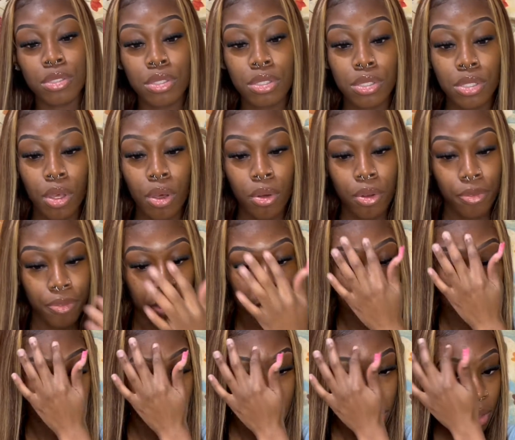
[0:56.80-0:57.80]
So the first
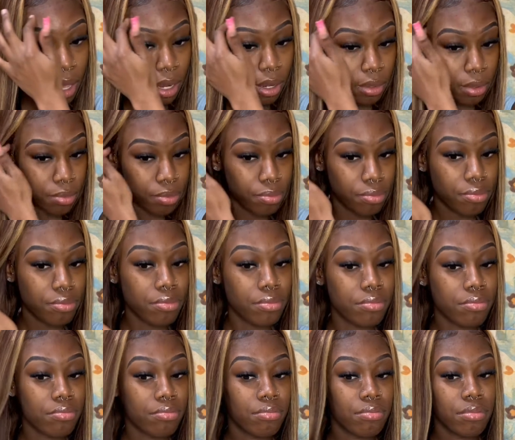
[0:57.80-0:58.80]
thing you gotta do,
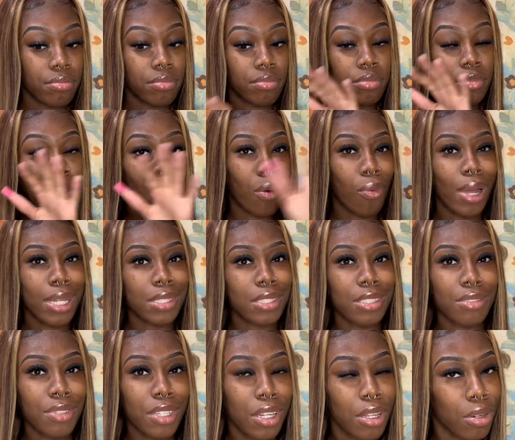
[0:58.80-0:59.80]
watch this
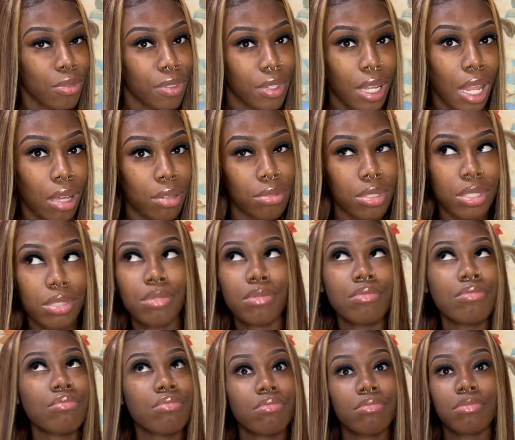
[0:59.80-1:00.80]
video full out, dude.
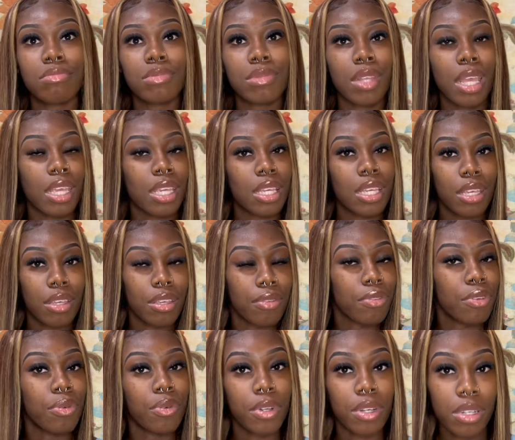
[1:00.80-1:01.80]
Like, if
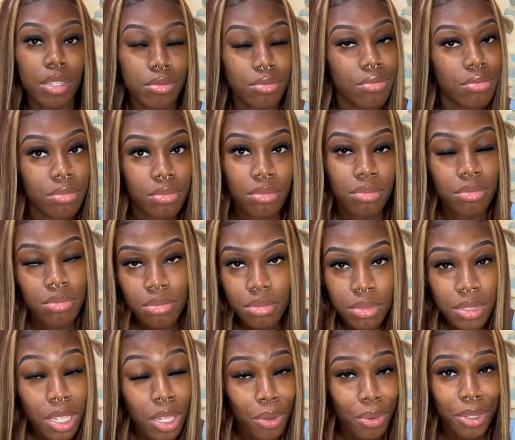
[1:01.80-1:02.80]
you want a
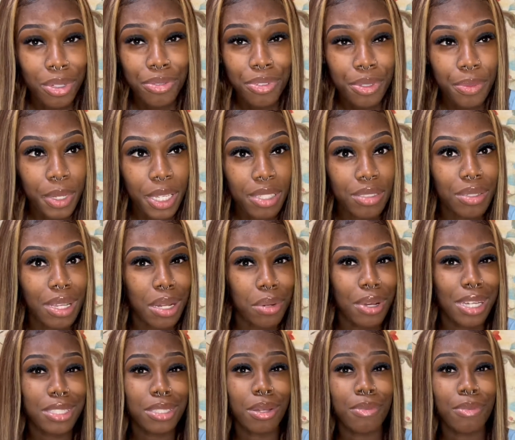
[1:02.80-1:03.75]
free wig, you gotta watch the